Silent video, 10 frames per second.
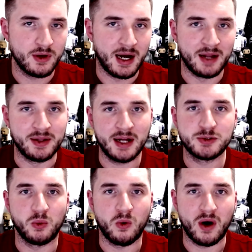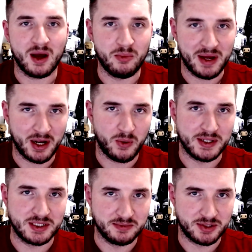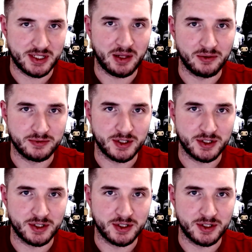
And the actual war campaign quests themselves,